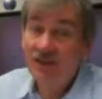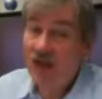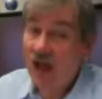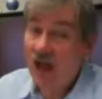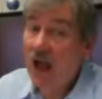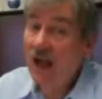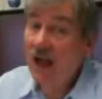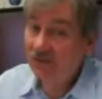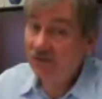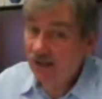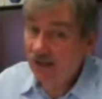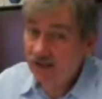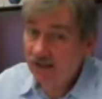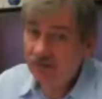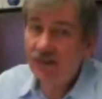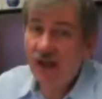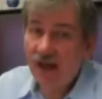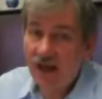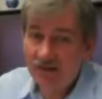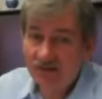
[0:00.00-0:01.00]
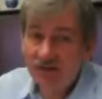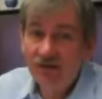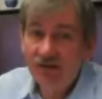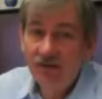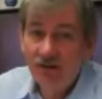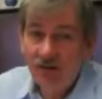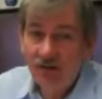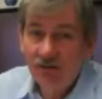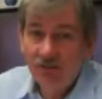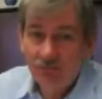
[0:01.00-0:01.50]
I like that
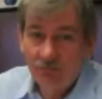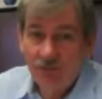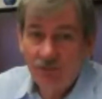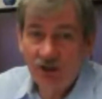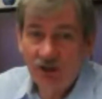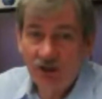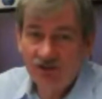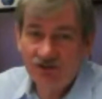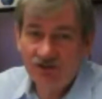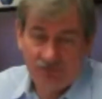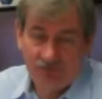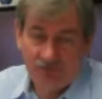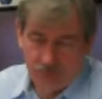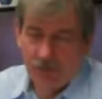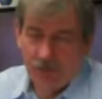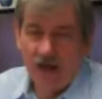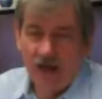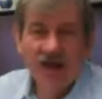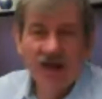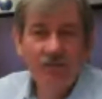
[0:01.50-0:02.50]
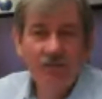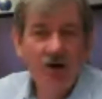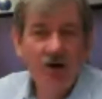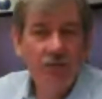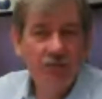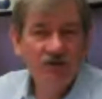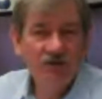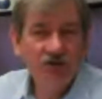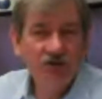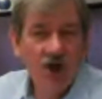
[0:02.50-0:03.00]
because I came
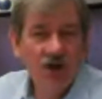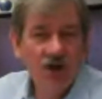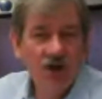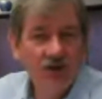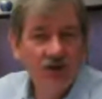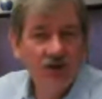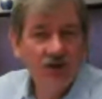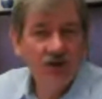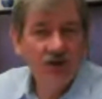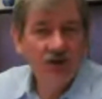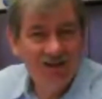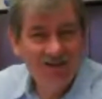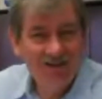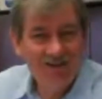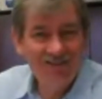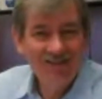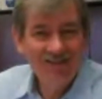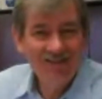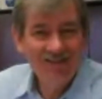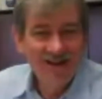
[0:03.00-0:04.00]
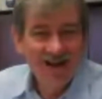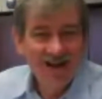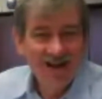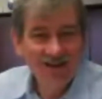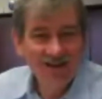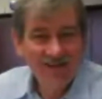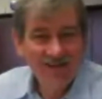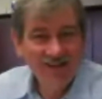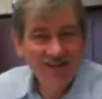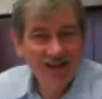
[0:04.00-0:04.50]
up as awesome. I
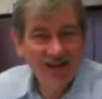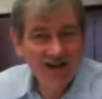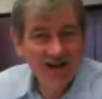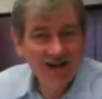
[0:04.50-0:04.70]
like that